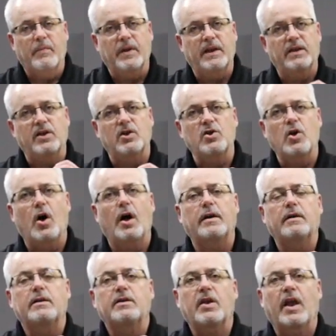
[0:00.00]
But it did
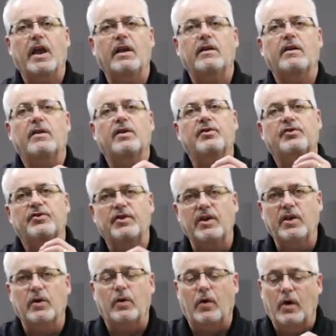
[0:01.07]
not taint the
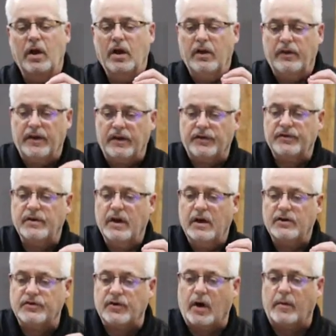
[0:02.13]
zeal this
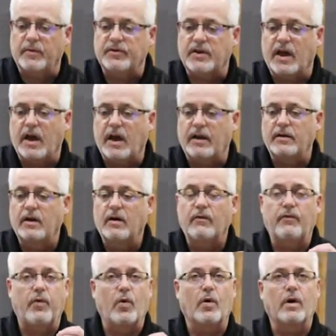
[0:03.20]
psalmist had
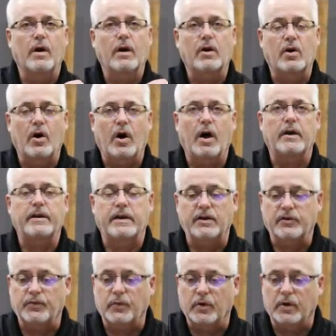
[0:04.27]
for God
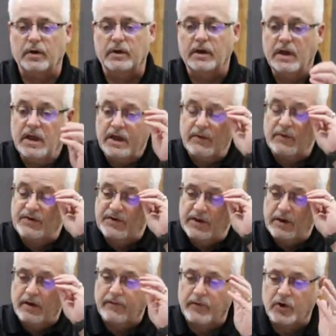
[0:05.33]
and his word. We
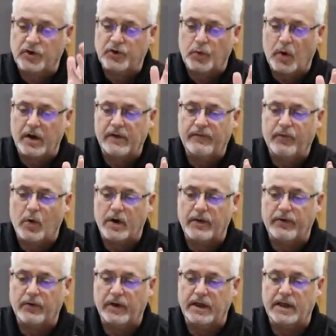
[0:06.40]
see here in verse
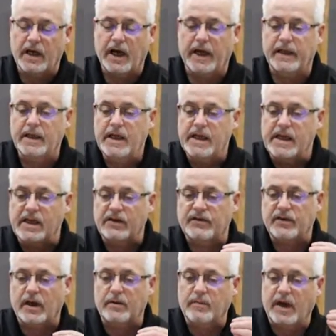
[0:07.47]
139, he
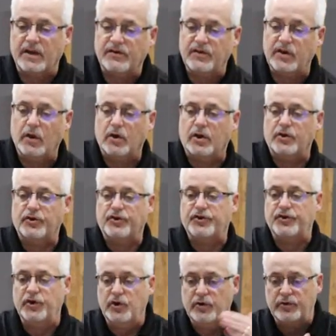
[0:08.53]
said, "My zeal
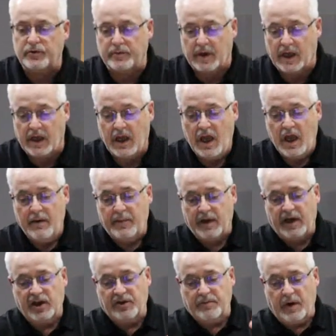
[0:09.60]
consumes me
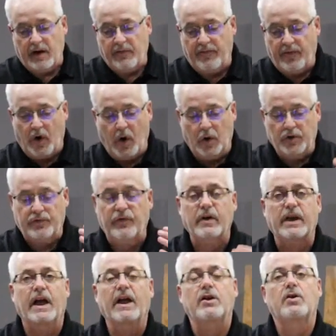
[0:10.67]
because my foes
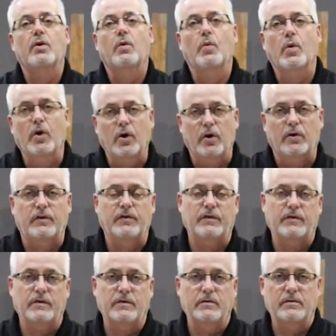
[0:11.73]
forget your
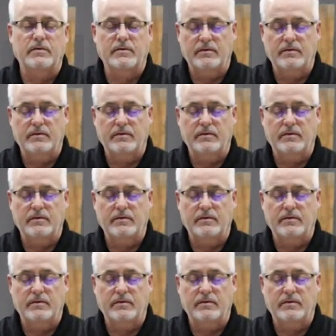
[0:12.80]
words."